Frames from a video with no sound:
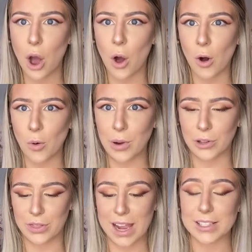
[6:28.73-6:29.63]
Oh my
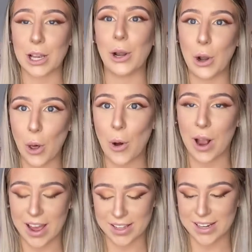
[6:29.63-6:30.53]
god, that is a long
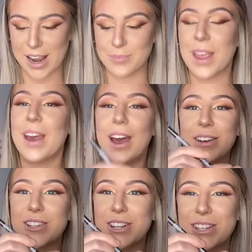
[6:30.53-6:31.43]
ass name. And
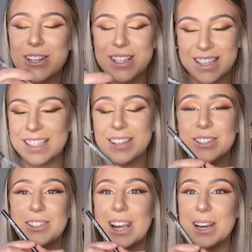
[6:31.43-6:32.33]
just using this in the
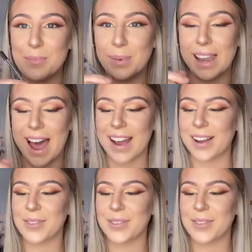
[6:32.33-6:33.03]
shade Black.